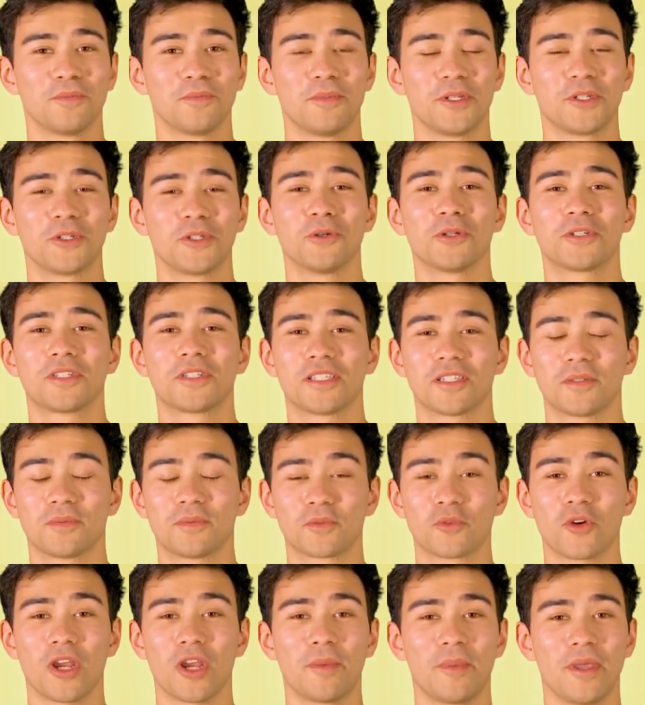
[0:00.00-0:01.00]
Be sure to
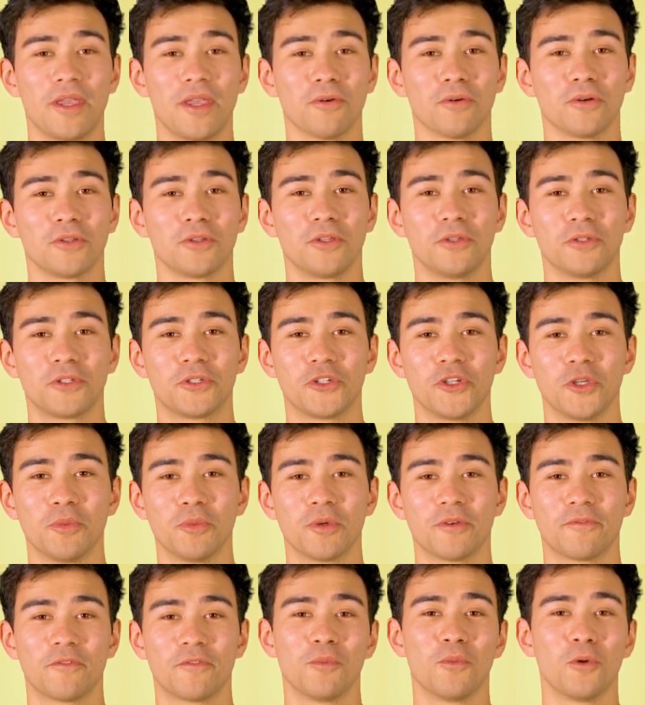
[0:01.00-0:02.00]
subscribe here on
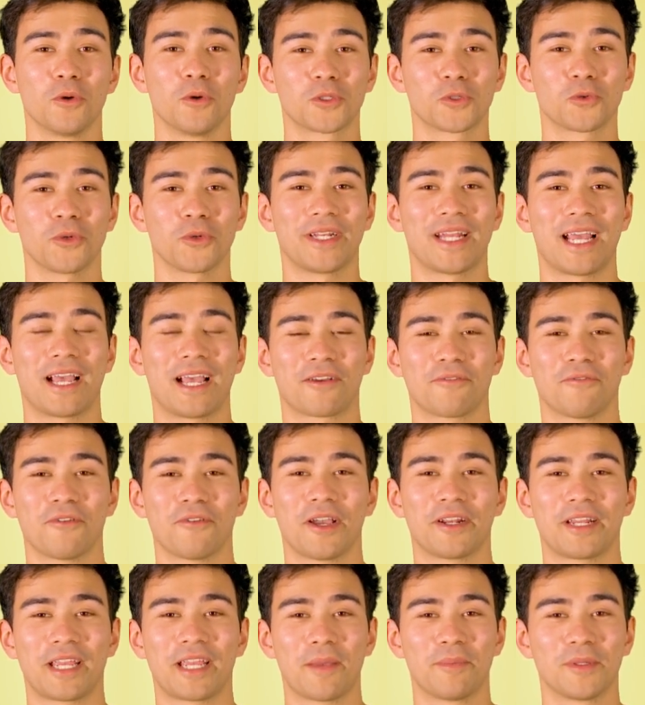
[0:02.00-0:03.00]
YouTube for more Screen Hack
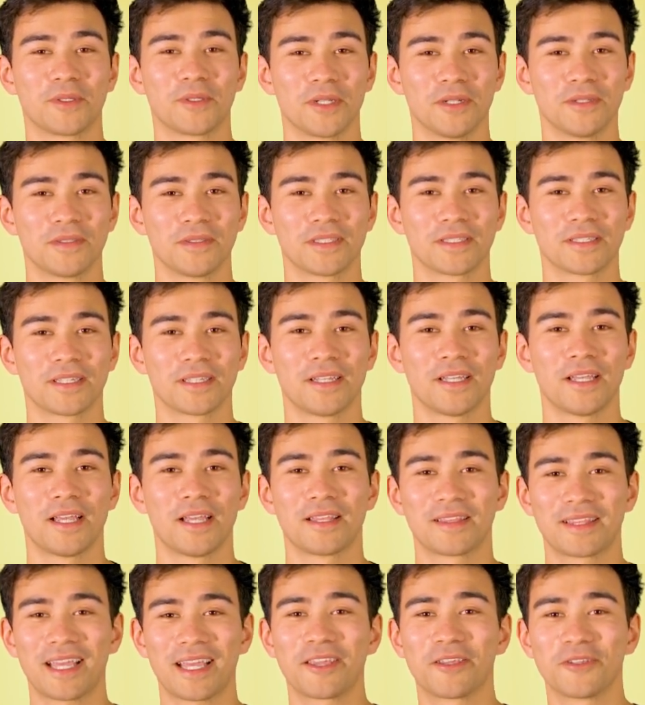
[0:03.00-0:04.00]
Friday episodes.
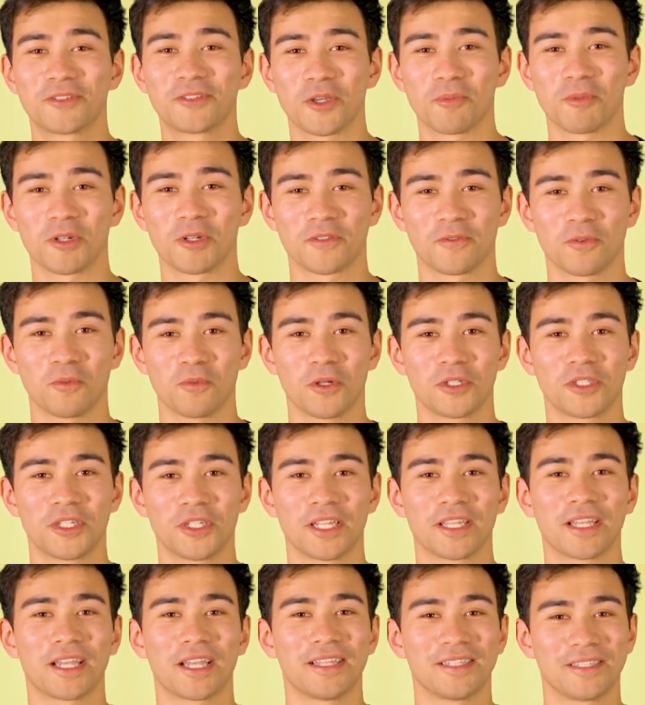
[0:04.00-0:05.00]
Thank you so much for
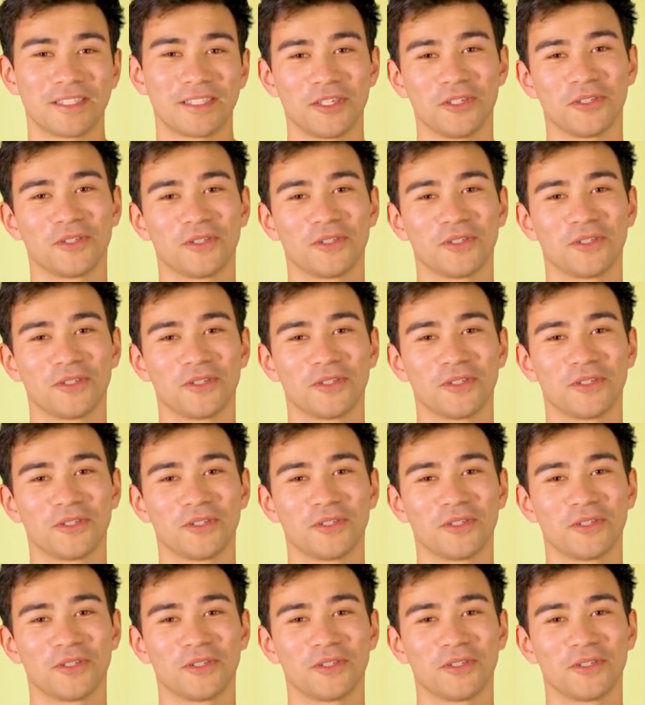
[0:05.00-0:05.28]
watching and see you